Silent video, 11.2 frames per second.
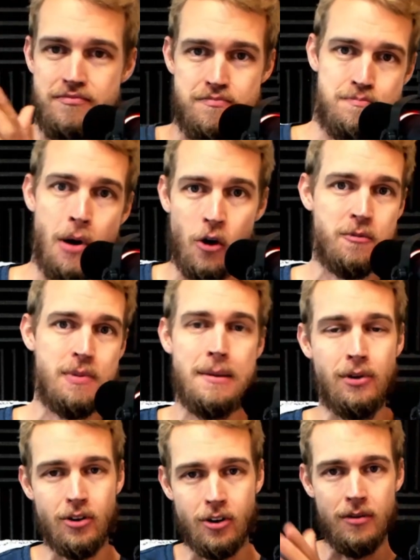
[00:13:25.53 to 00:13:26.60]
both people
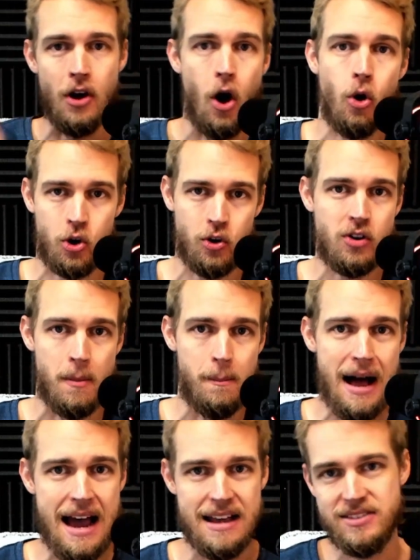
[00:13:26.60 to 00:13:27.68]
or the whole crew combined.